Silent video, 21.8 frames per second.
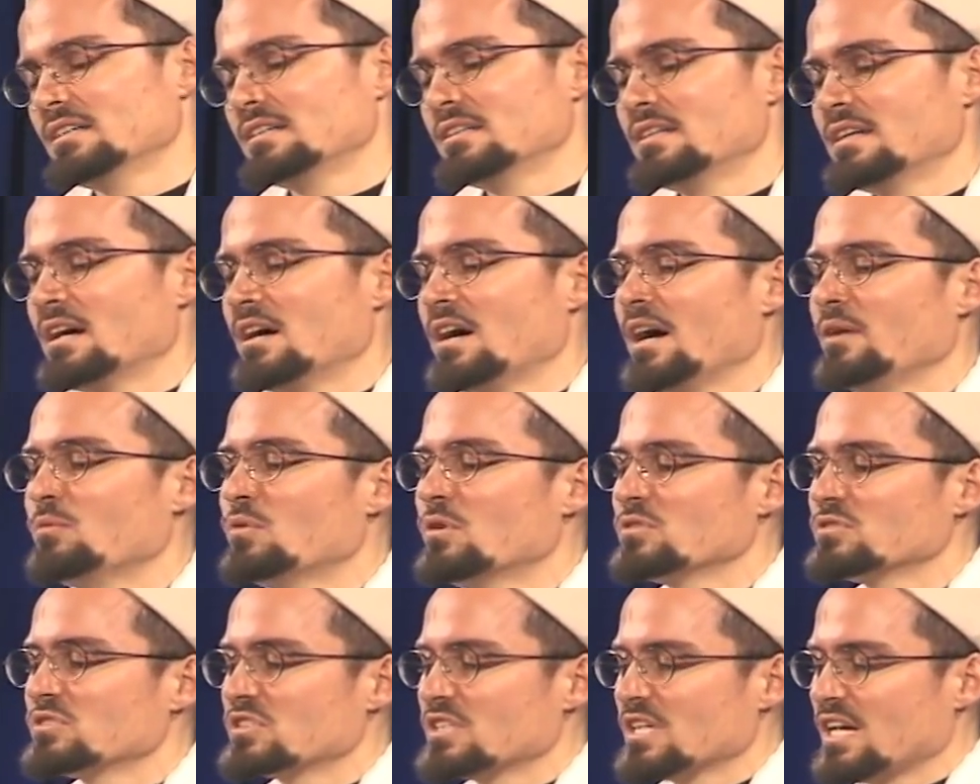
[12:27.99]
Now, I
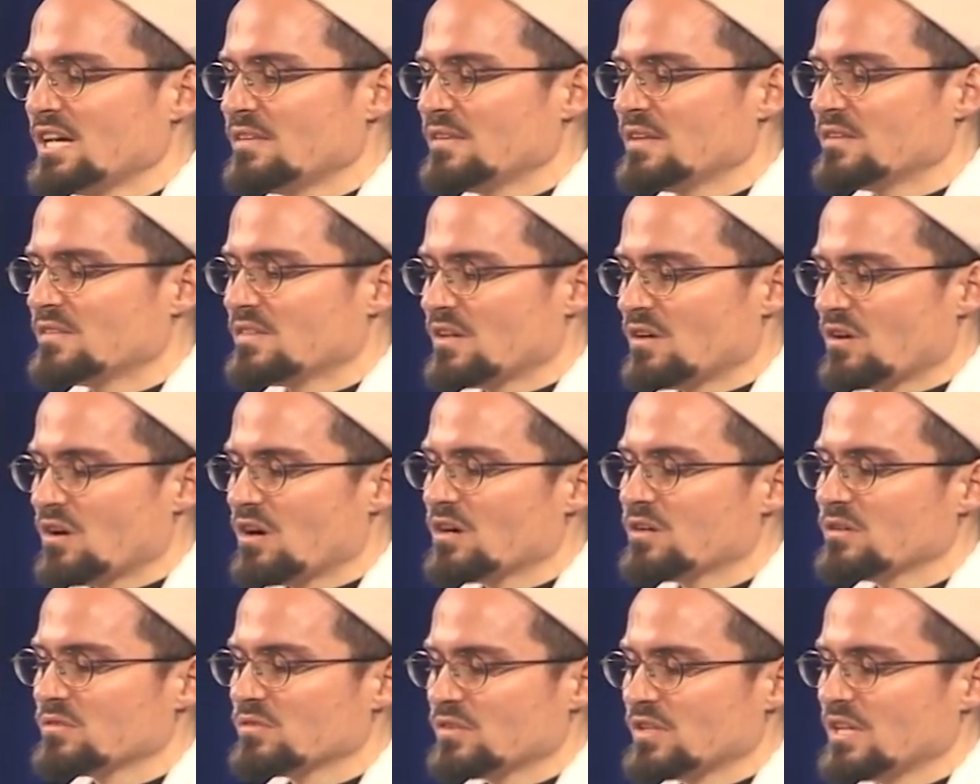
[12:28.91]
won't say that there
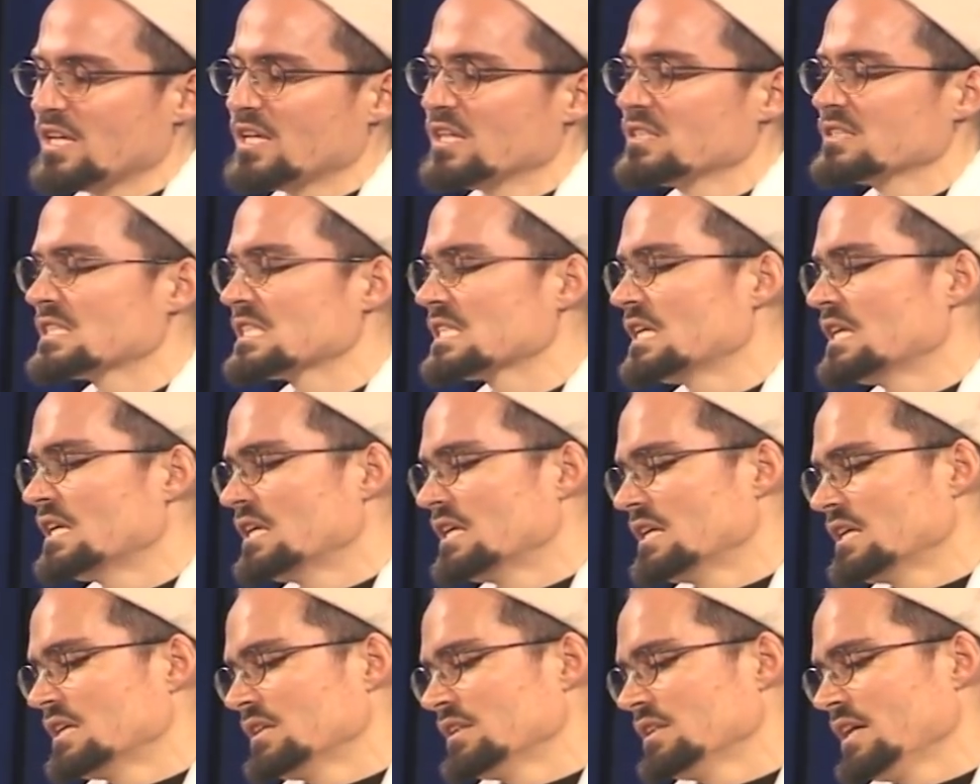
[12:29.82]
are things
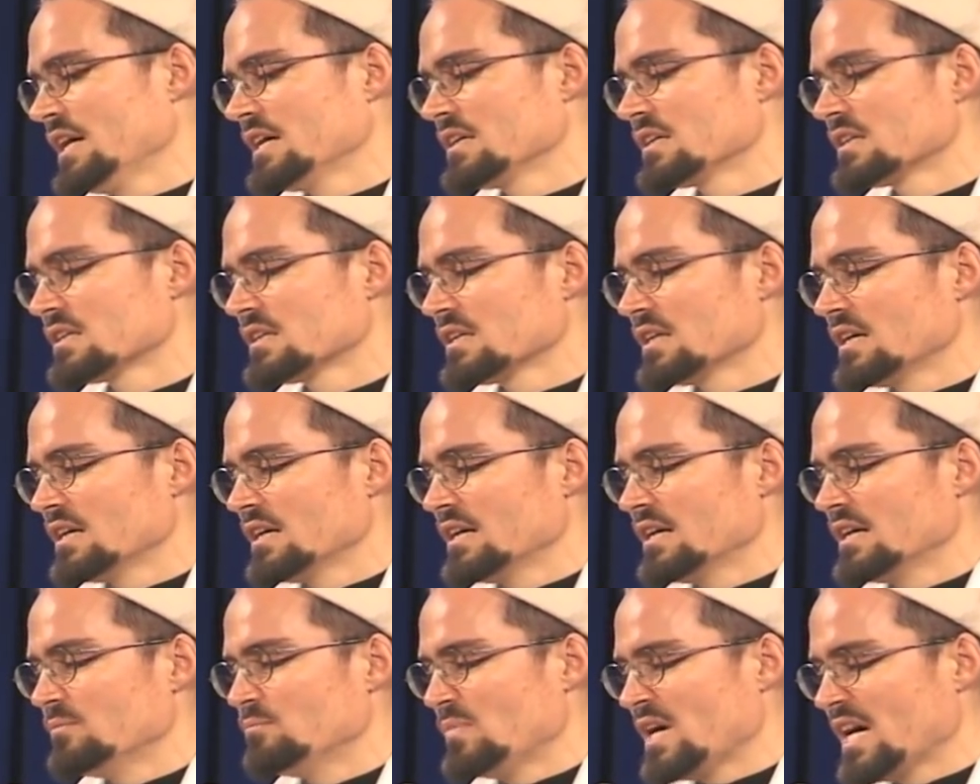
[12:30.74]
like
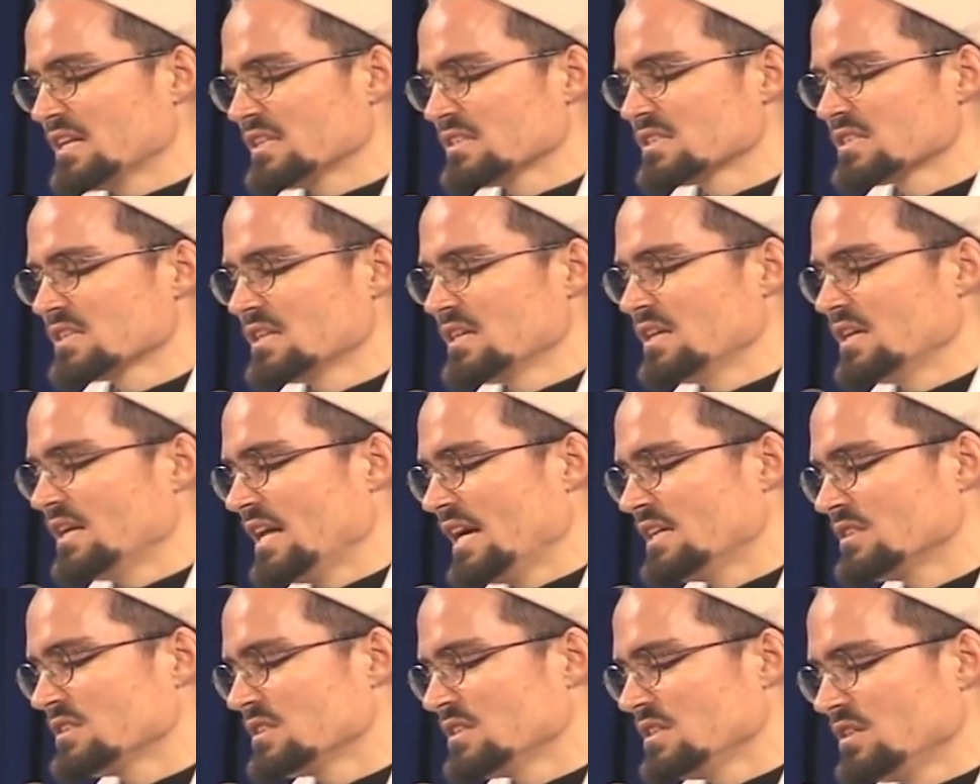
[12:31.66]
uh, medicine and
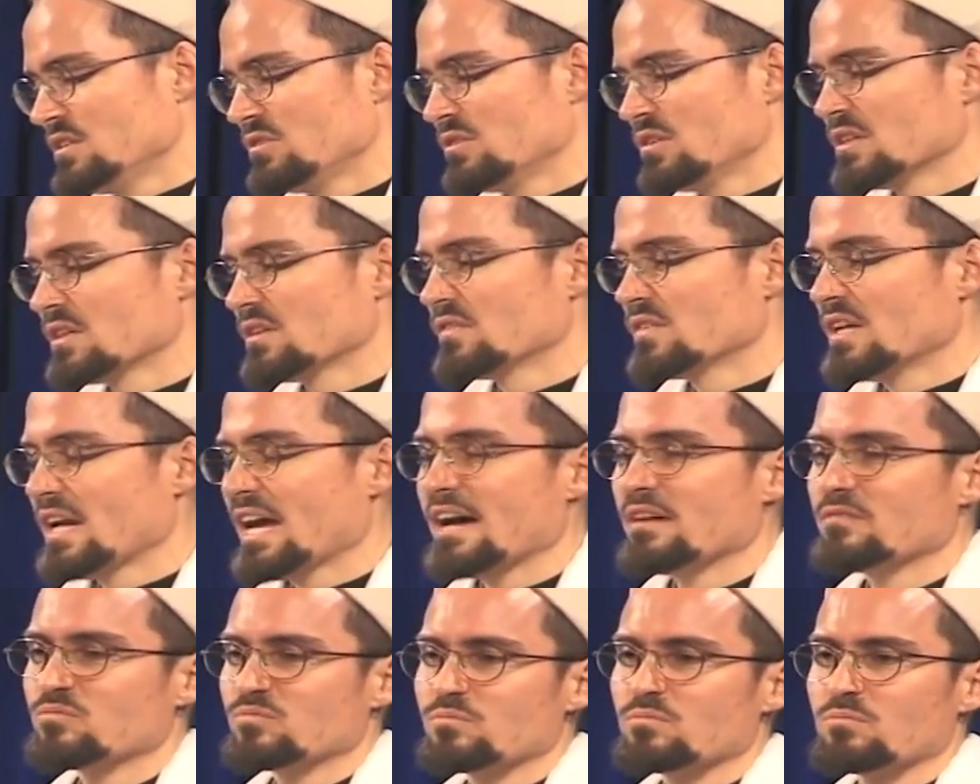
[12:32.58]
engineering and that
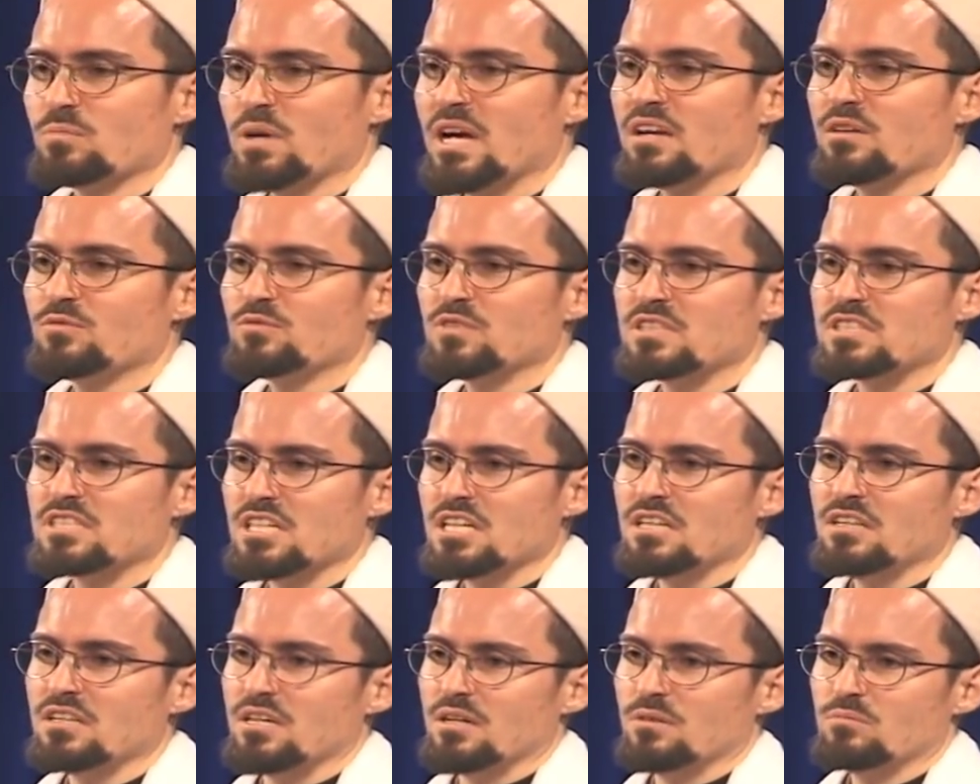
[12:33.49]
have benefits
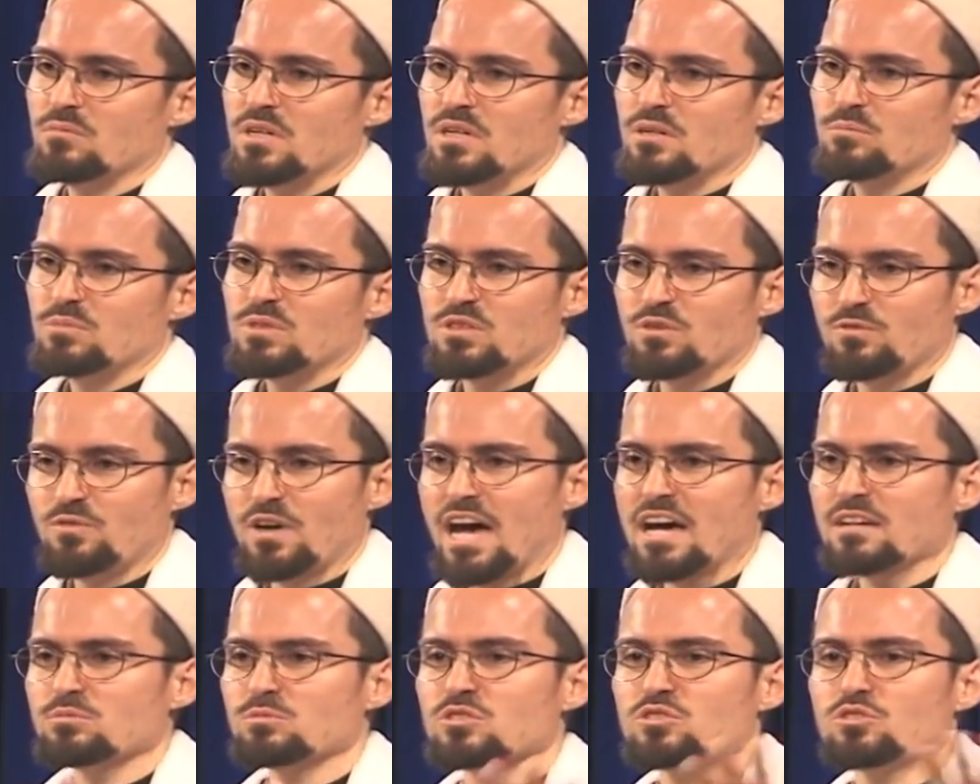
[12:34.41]
in them. But the
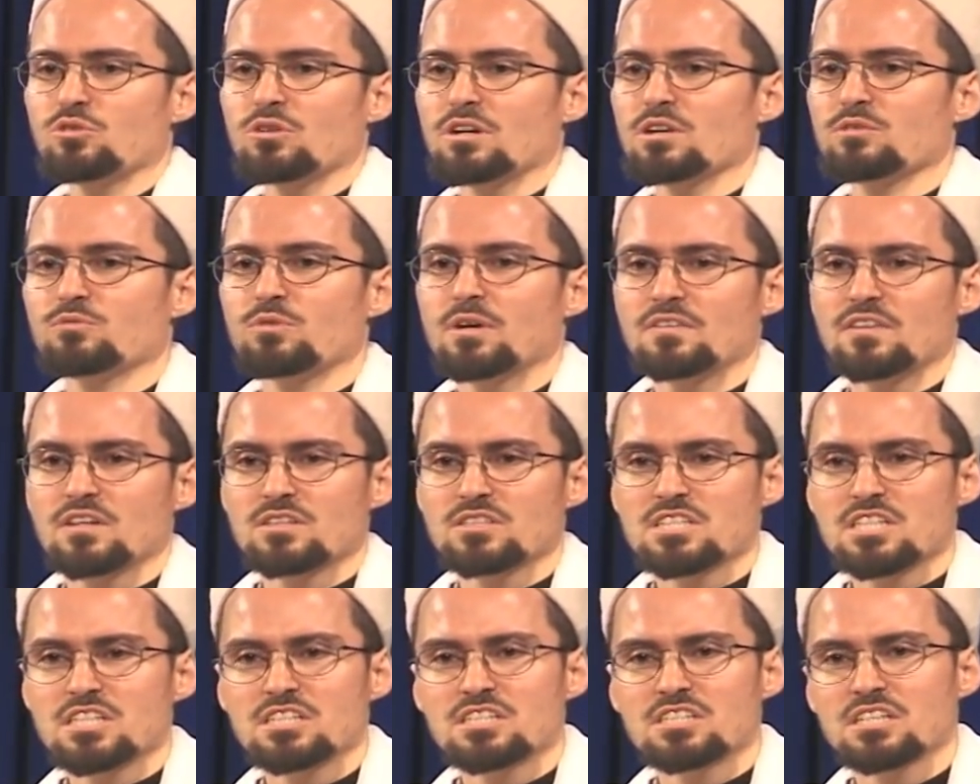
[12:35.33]
vast majority of what they're
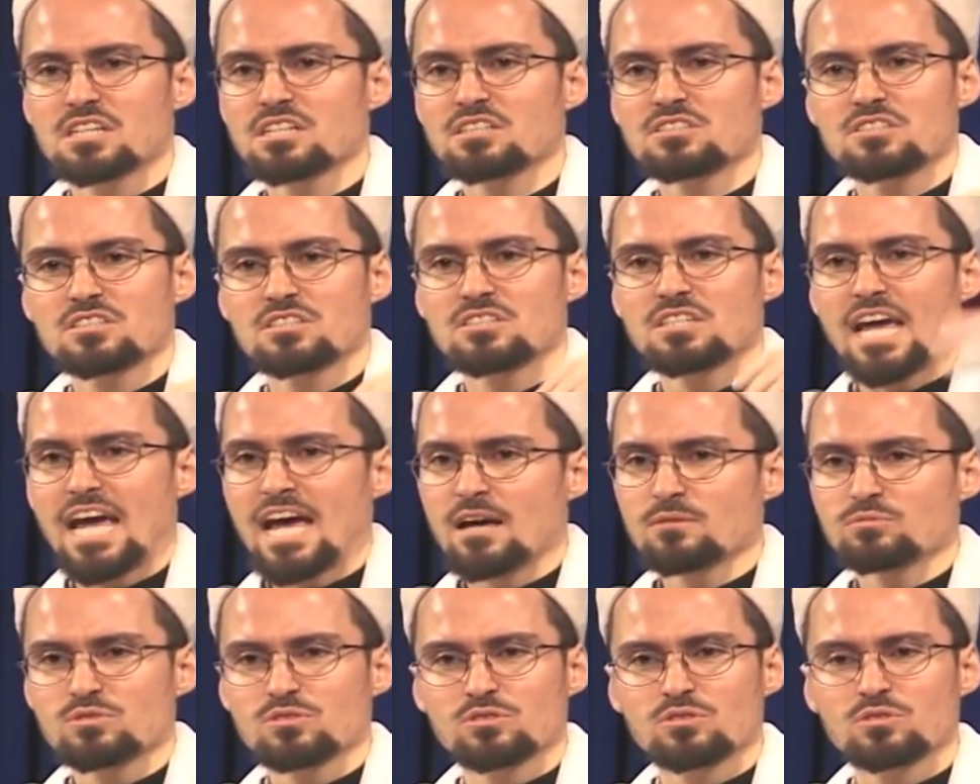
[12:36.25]
teaching is just
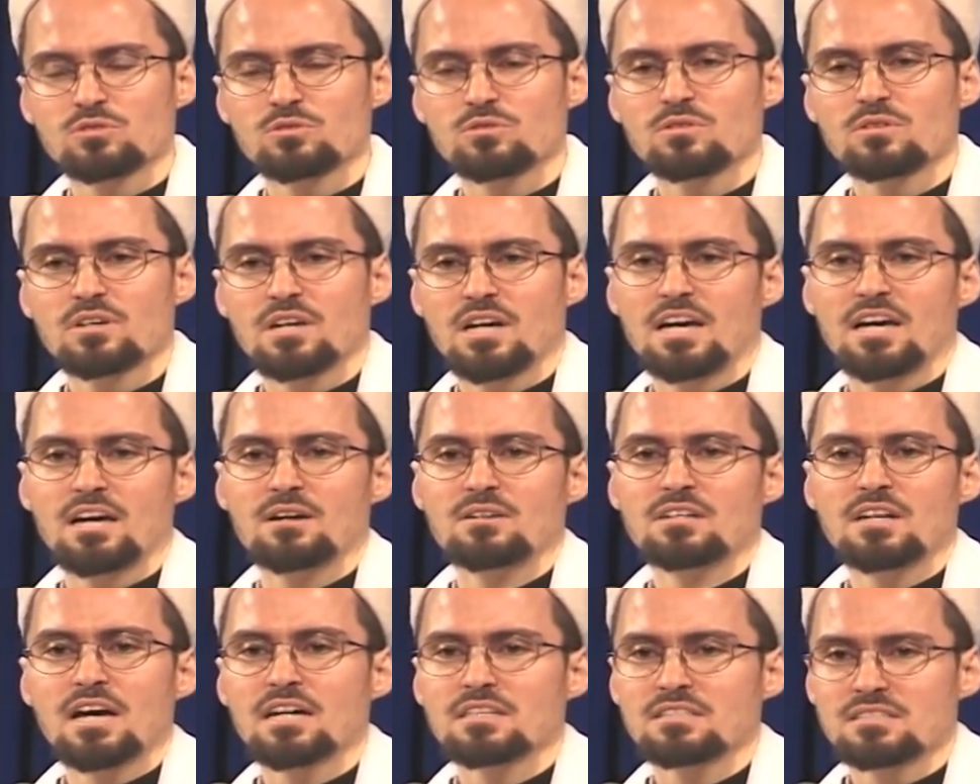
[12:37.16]
absolute uh,
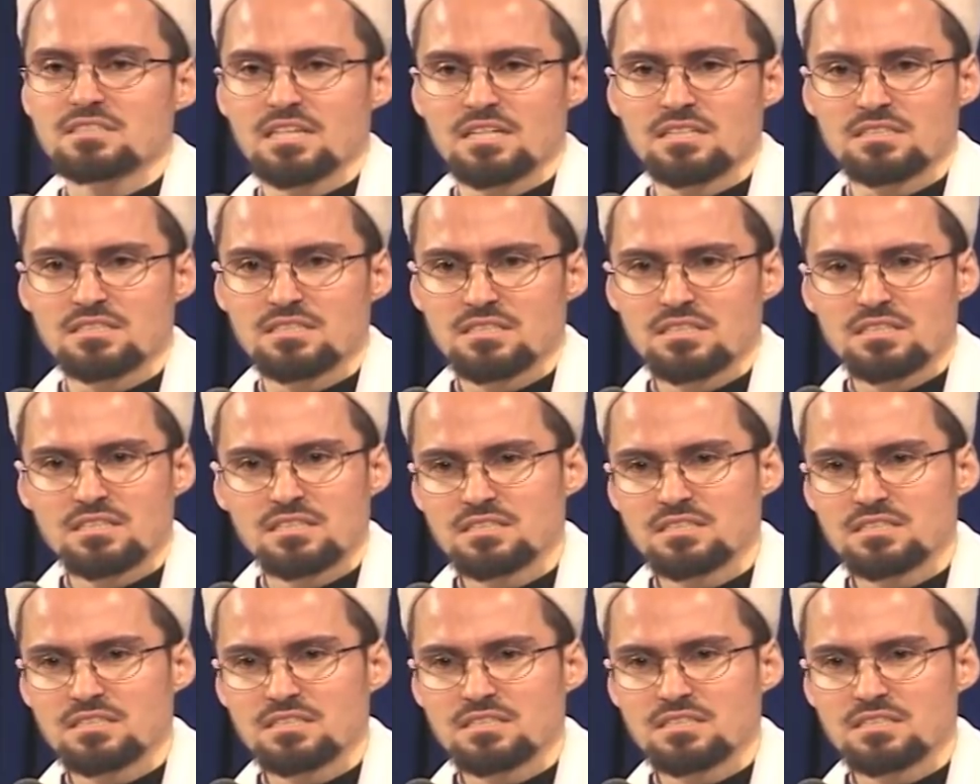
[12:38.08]
nonsense.